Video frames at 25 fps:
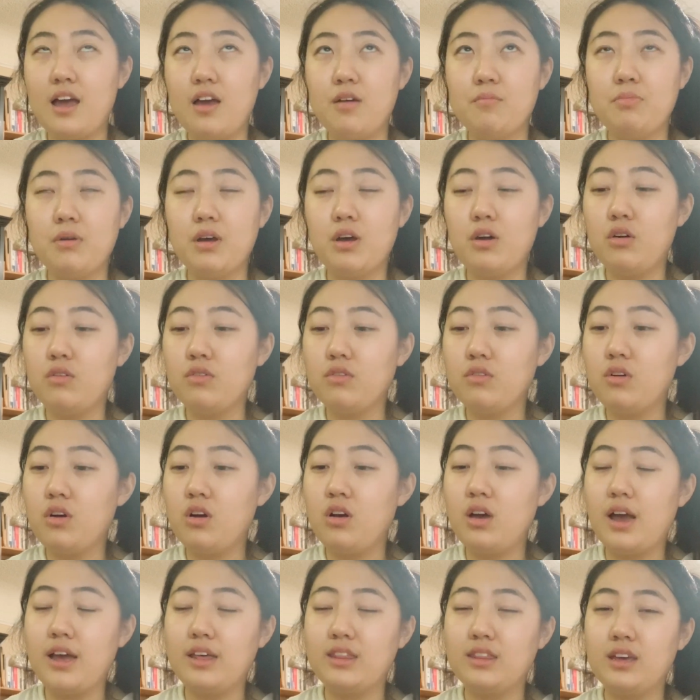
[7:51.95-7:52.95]
But overall,
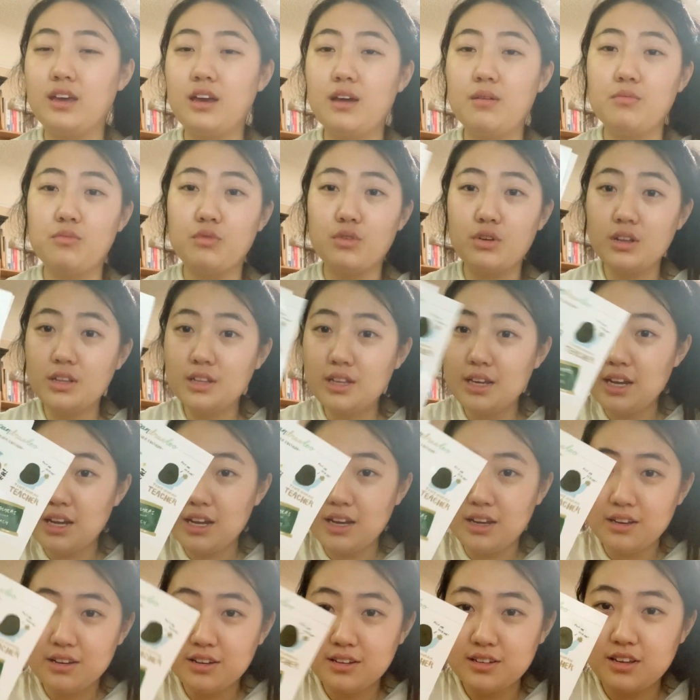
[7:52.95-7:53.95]
I think I'm
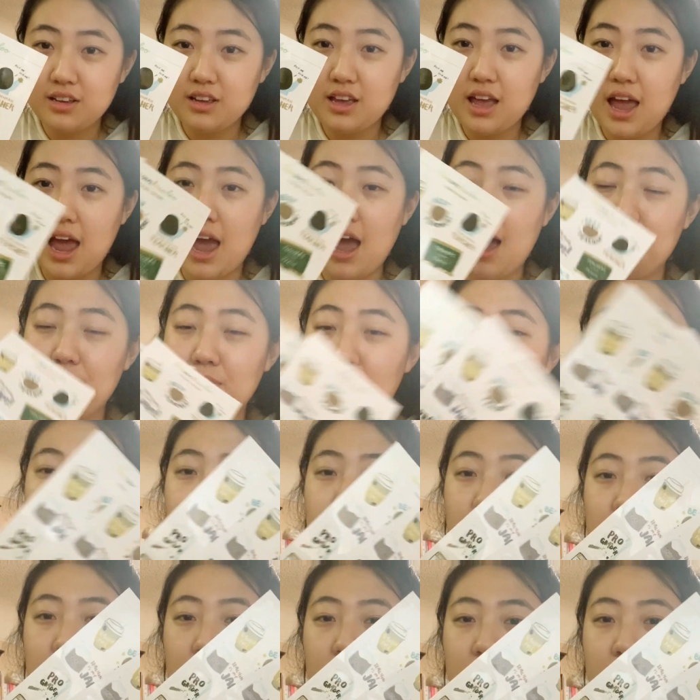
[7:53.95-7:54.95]
really happy
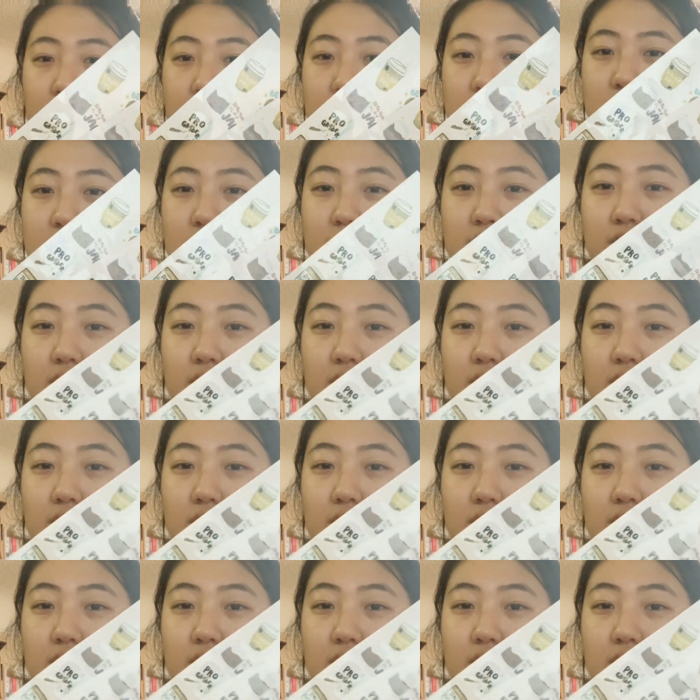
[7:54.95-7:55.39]
with these.